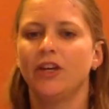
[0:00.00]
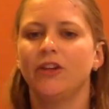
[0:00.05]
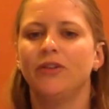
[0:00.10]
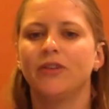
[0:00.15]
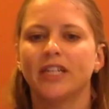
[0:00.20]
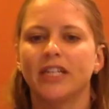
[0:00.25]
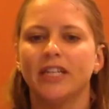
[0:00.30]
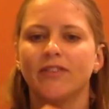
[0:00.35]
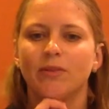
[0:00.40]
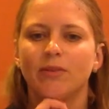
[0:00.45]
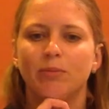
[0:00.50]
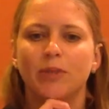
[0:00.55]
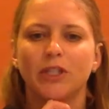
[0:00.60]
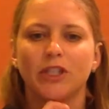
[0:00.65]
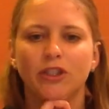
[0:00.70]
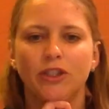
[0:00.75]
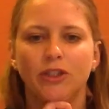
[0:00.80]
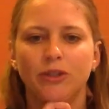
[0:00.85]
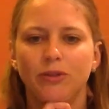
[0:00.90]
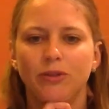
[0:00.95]
You can even
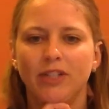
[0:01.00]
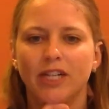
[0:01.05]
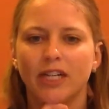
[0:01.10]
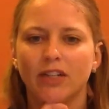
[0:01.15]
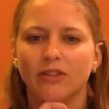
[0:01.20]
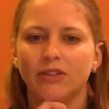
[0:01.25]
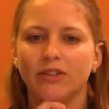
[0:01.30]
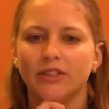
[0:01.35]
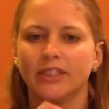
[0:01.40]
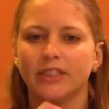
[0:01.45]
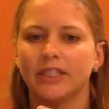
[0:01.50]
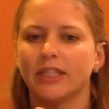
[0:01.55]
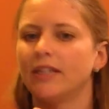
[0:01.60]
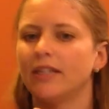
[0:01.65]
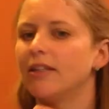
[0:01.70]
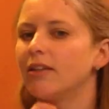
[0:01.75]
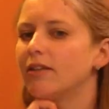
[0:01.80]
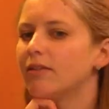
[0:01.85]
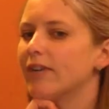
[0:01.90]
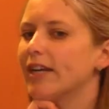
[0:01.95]
put 2 knuckles
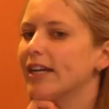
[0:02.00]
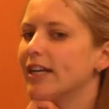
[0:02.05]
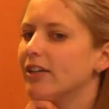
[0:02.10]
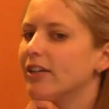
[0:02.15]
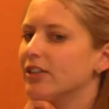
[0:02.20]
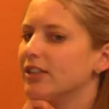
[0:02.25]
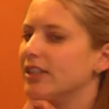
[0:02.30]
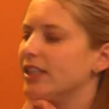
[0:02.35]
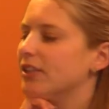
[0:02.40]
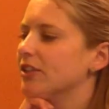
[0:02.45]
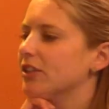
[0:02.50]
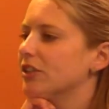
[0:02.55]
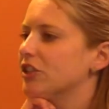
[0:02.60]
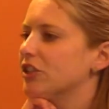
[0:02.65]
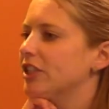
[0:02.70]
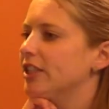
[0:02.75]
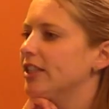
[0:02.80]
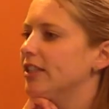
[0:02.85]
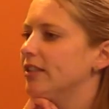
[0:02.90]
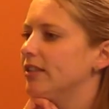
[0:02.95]
right underneath your
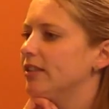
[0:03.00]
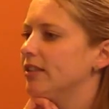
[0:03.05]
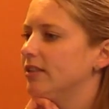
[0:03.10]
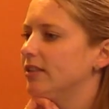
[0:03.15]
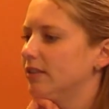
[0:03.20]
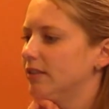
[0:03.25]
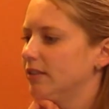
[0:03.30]
chin